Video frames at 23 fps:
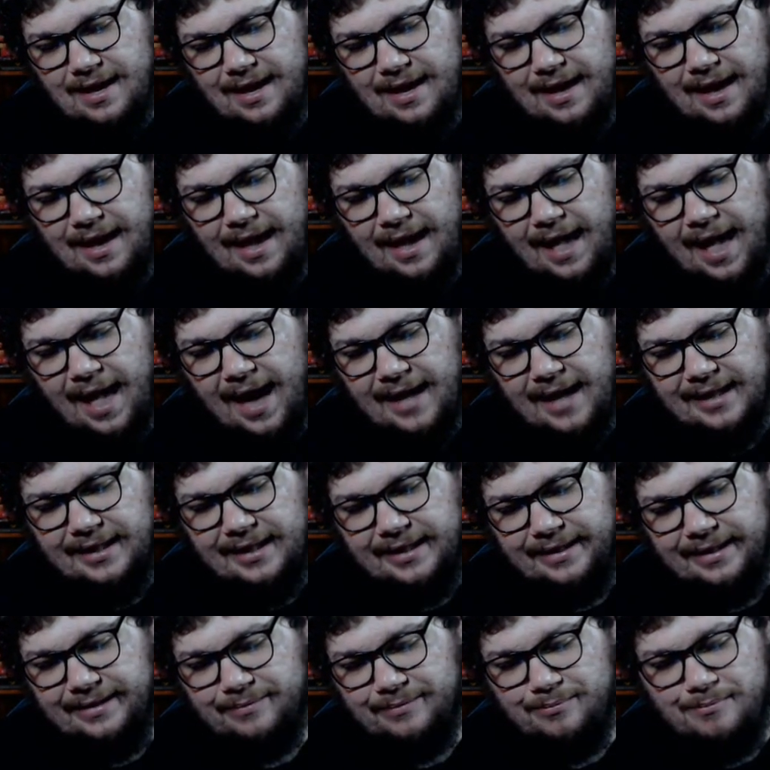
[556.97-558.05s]
had
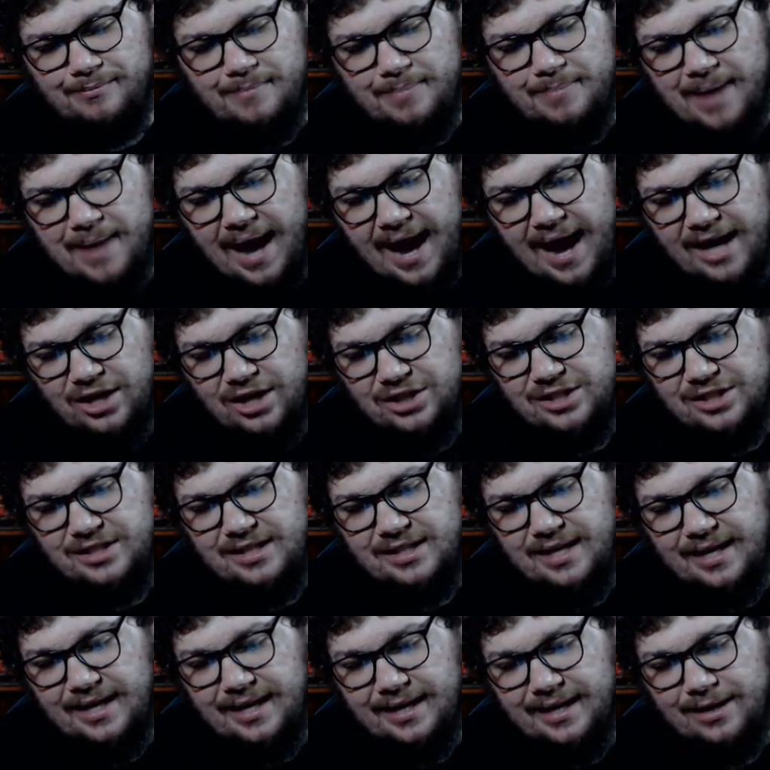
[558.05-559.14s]

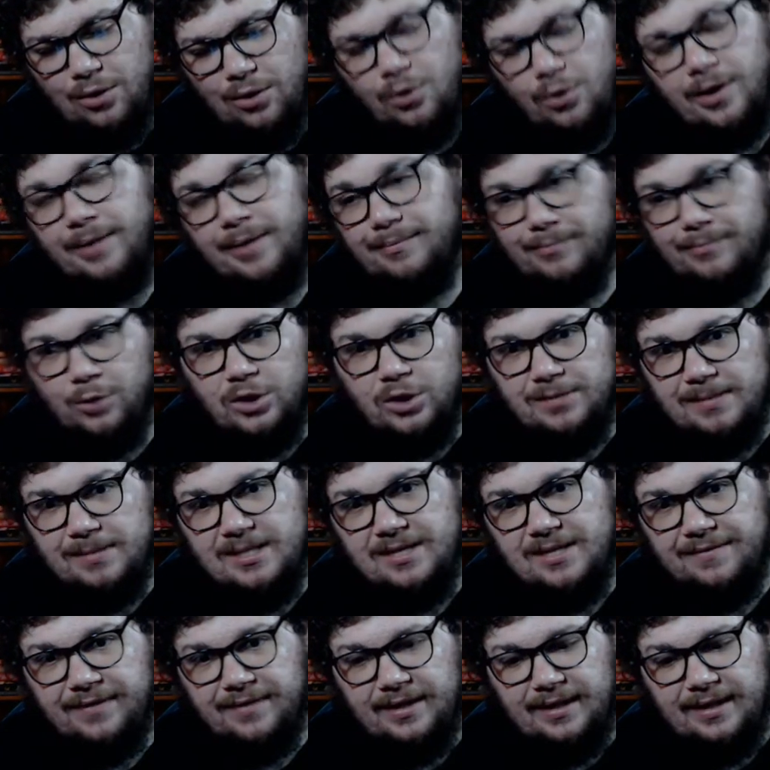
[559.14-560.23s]
Patterson, or more
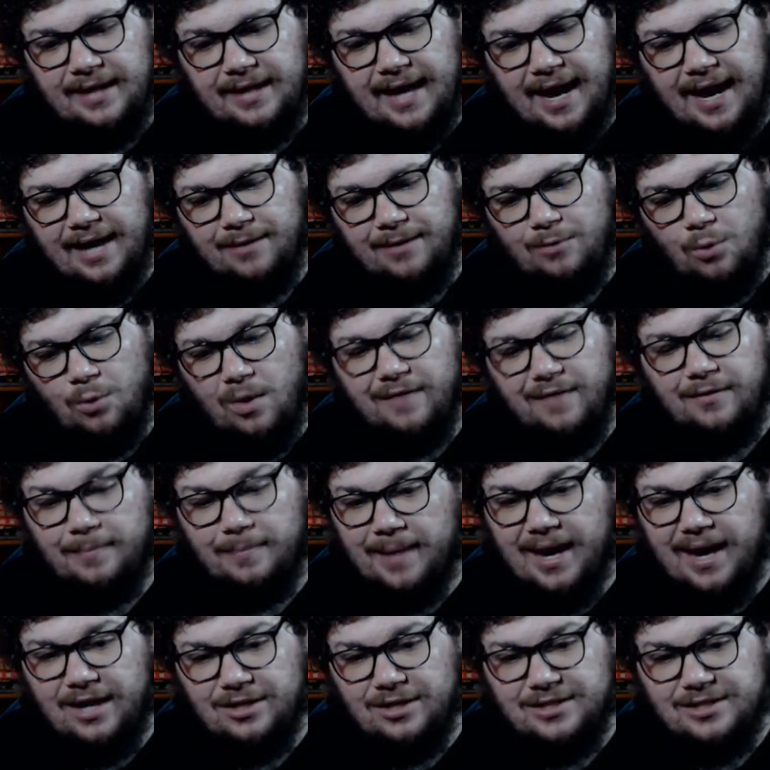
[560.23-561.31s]
specifically had whoever
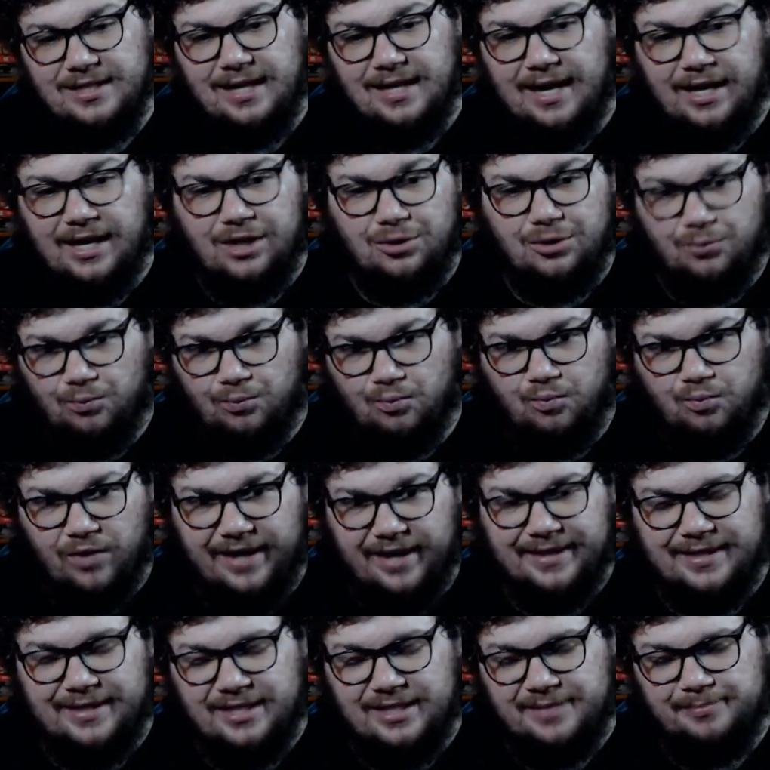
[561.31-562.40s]
Patterson hired to
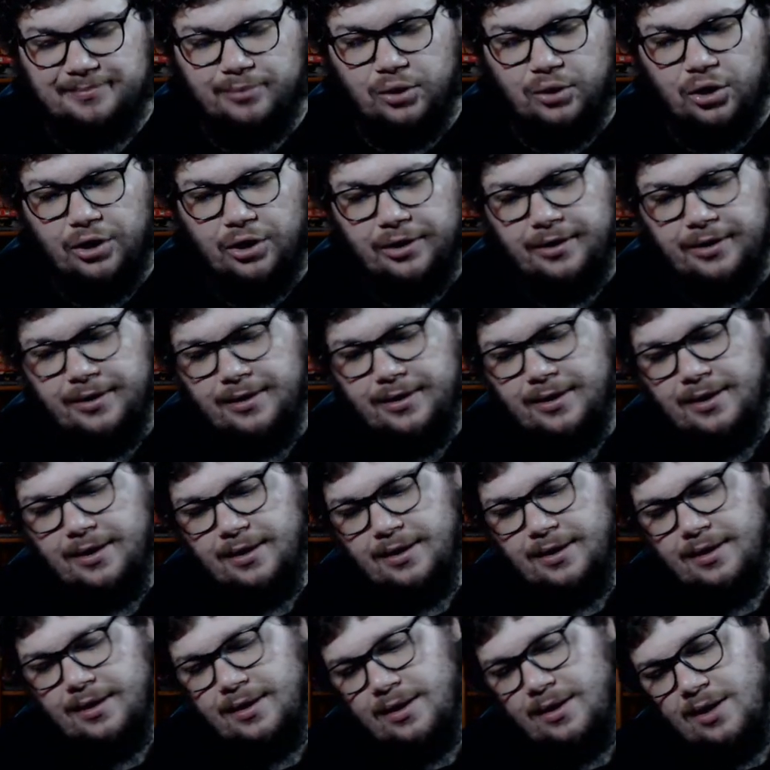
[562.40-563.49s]
write this book,
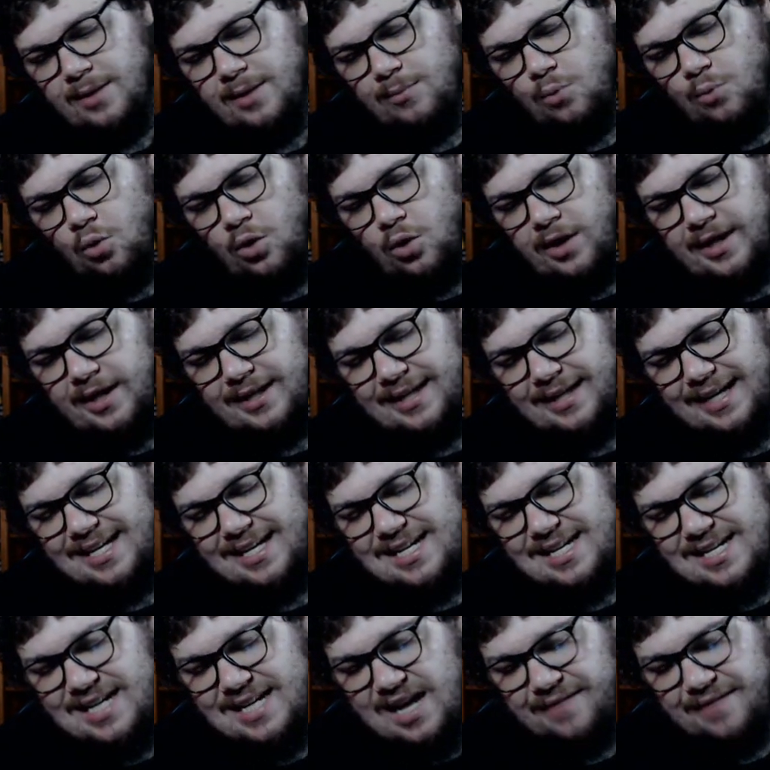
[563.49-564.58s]
more
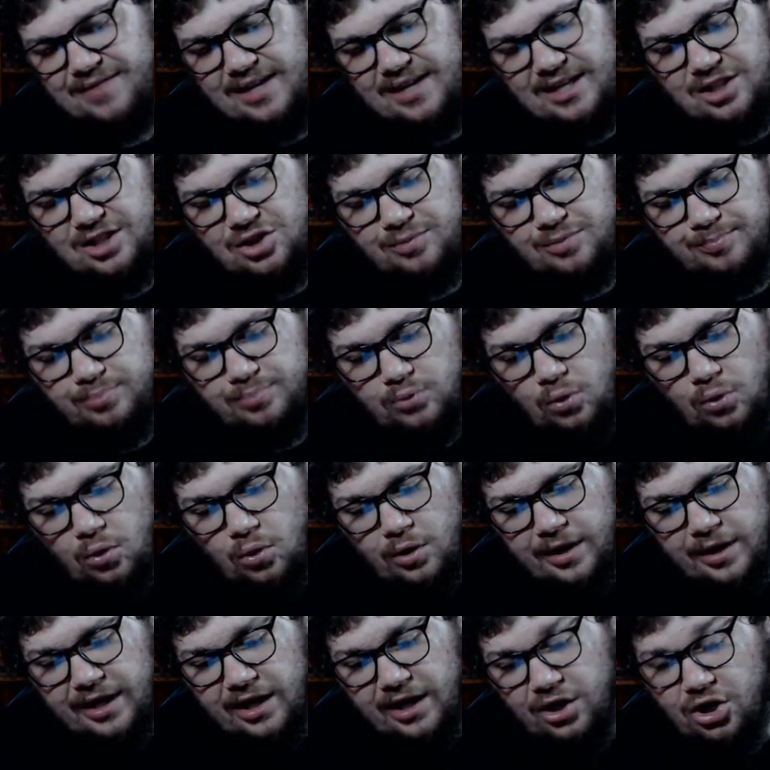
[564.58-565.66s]
in-depth
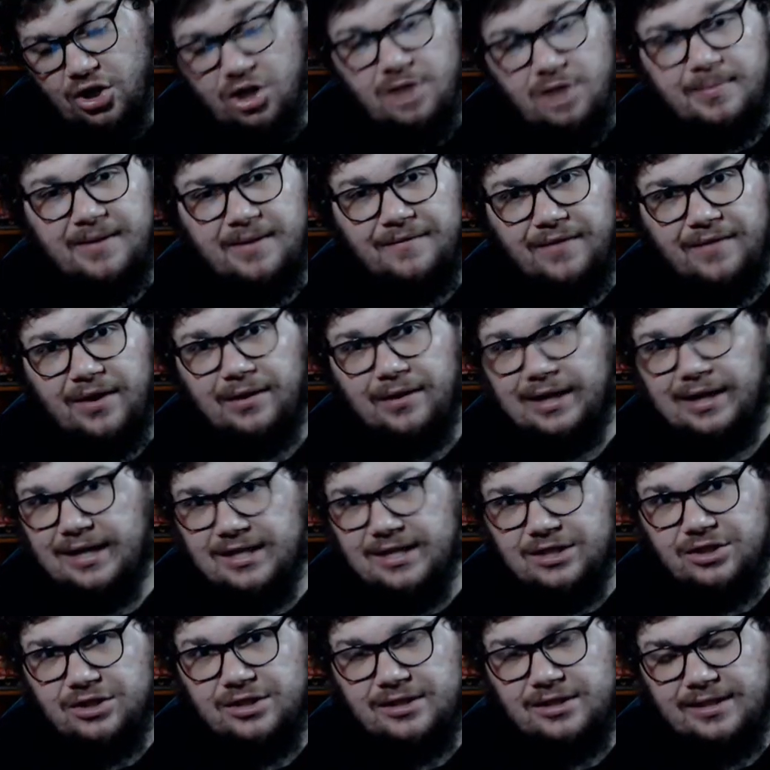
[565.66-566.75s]
explored, it could have been very
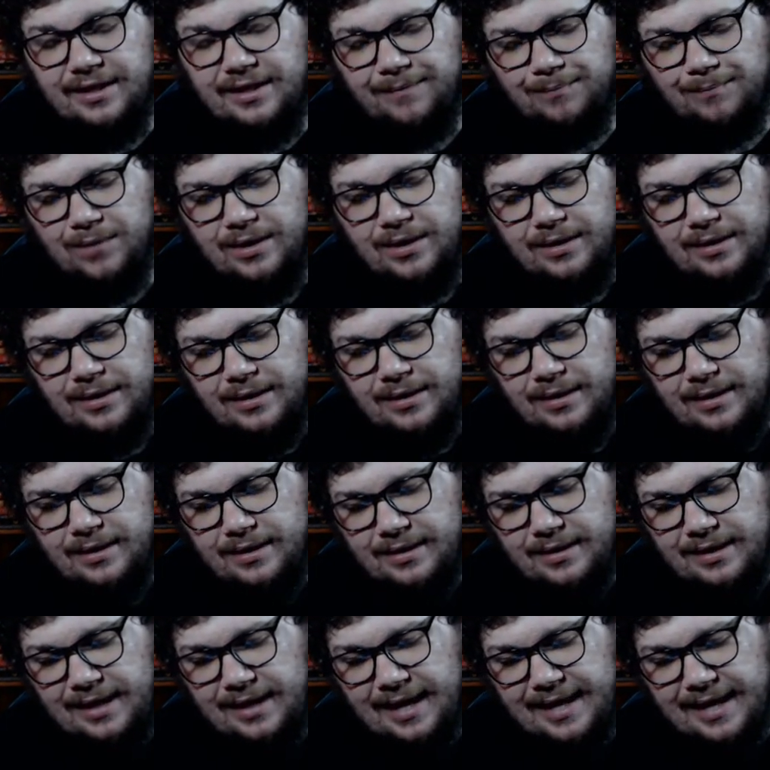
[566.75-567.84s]
interesting.
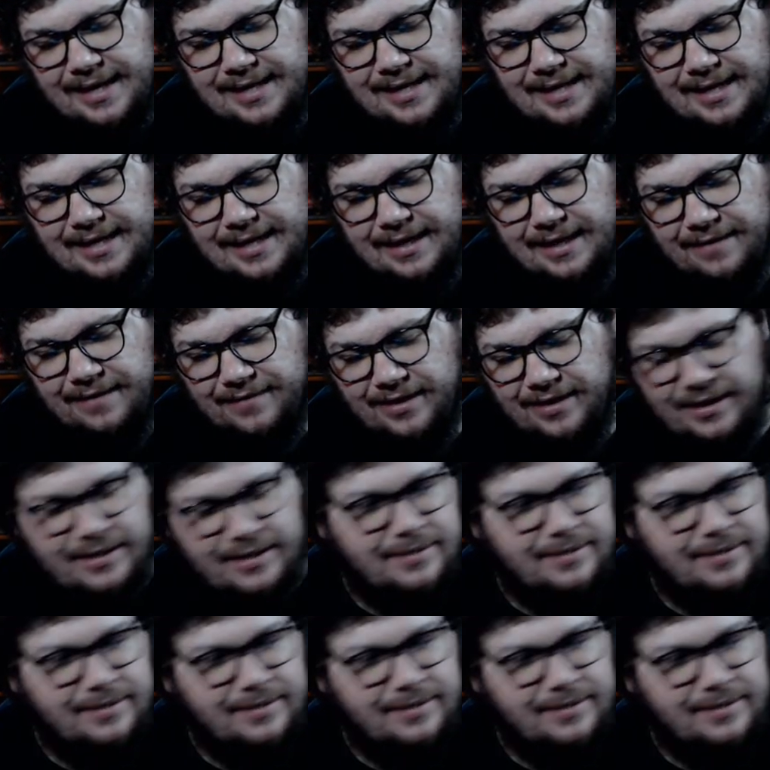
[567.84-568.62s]
The idea of a